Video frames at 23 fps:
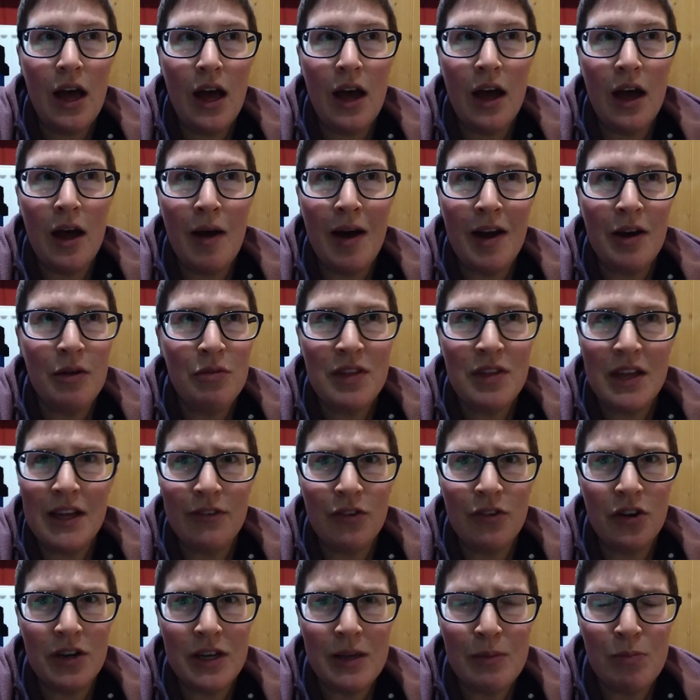I don't think
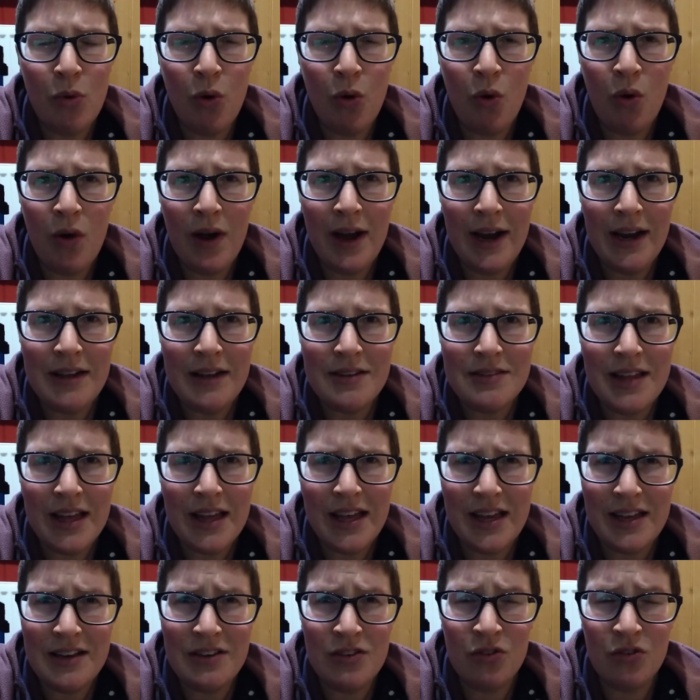I've got any more unless they're
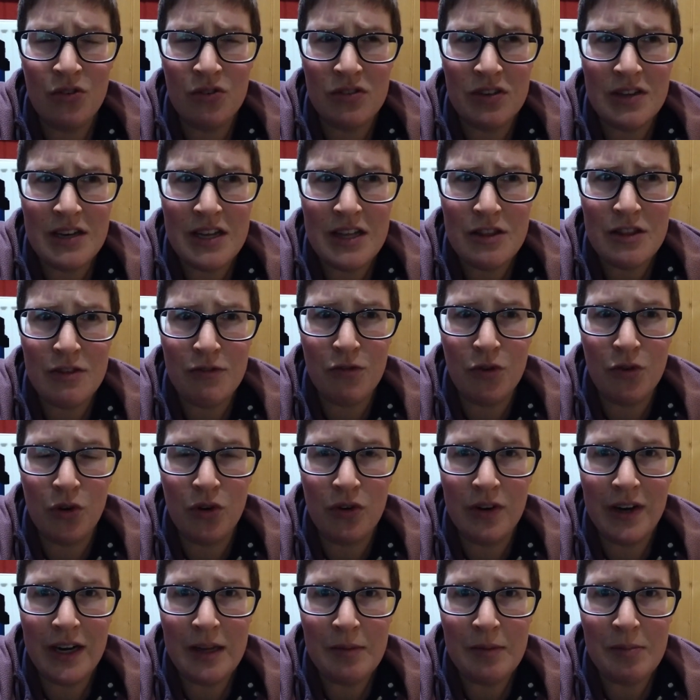hidden underneath the
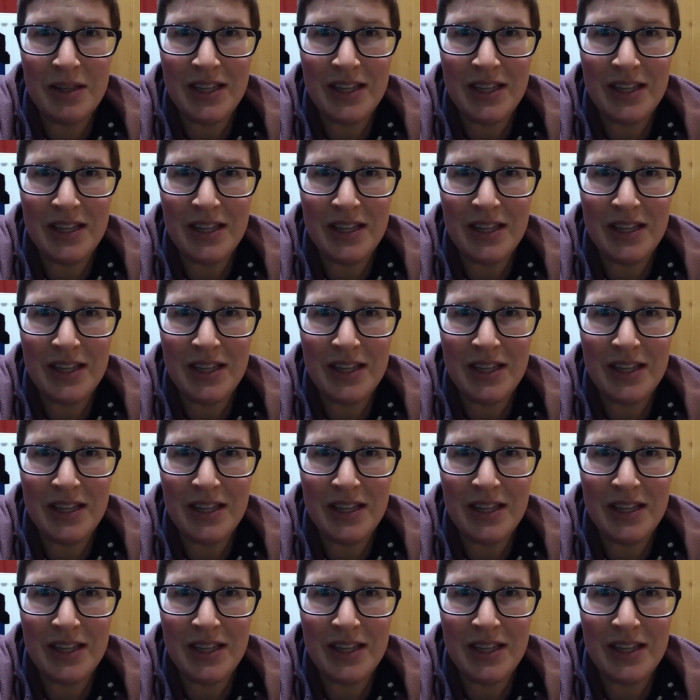flooring,